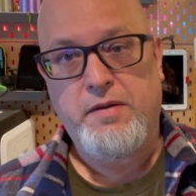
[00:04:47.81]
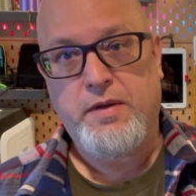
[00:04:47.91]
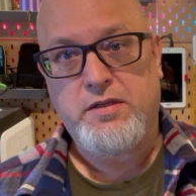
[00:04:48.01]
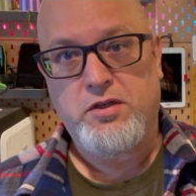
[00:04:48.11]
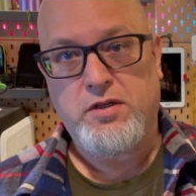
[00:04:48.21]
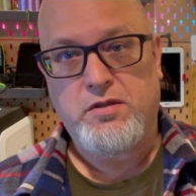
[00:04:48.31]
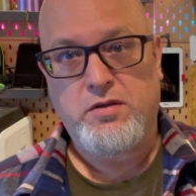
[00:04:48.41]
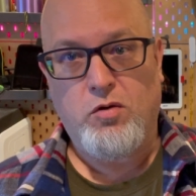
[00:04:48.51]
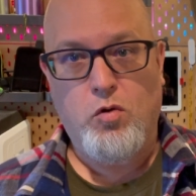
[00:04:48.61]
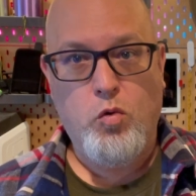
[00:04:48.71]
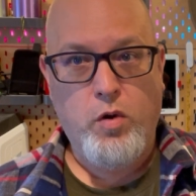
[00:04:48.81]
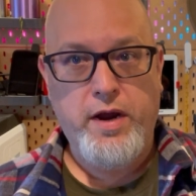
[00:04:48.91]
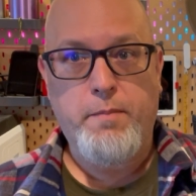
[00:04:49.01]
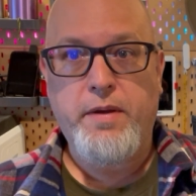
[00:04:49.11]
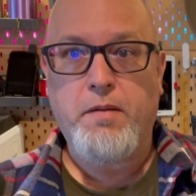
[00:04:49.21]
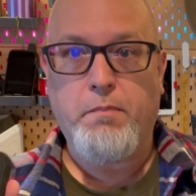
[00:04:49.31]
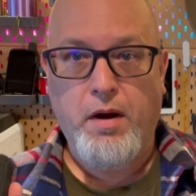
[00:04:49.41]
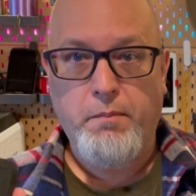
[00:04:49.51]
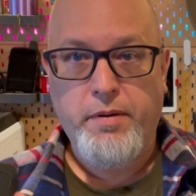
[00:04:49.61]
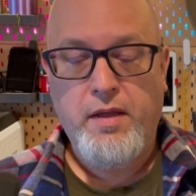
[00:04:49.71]
messages. So quite a big
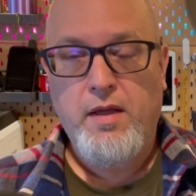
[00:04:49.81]
bump.